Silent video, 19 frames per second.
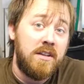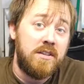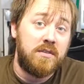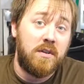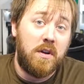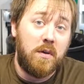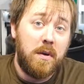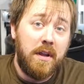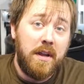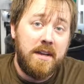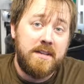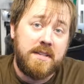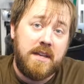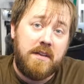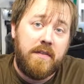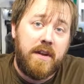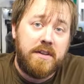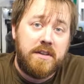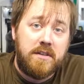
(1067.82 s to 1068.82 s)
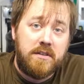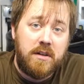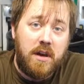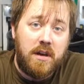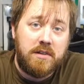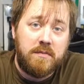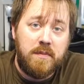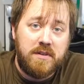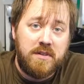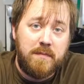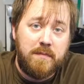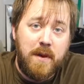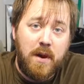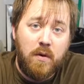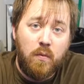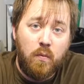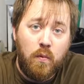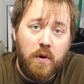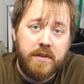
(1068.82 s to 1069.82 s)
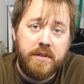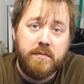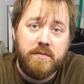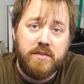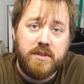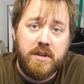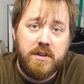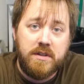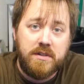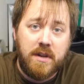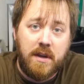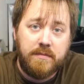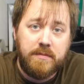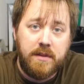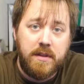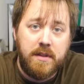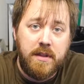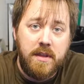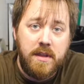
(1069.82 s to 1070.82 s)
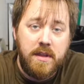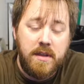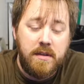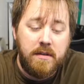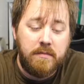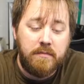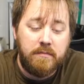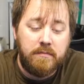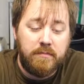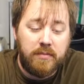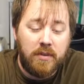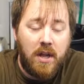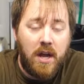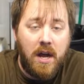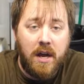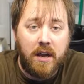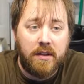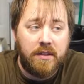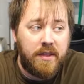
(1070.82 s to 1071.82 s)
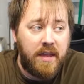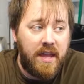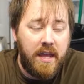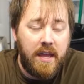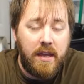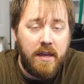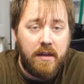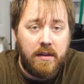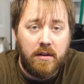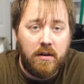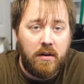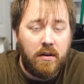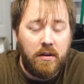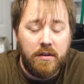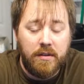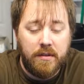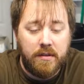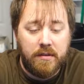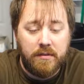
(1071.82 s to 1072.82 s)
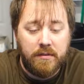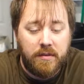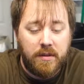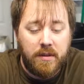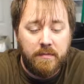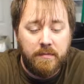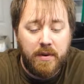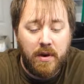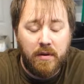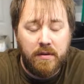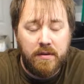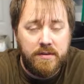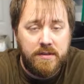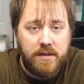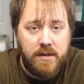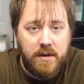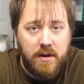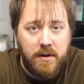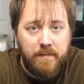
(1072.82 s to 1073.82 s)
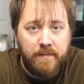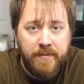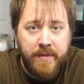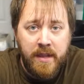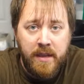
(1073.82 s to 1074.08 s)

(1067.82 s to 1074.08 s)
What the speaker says: So I realized I haven't actually talked much about what the machine shop did to the block, the head, all the components here.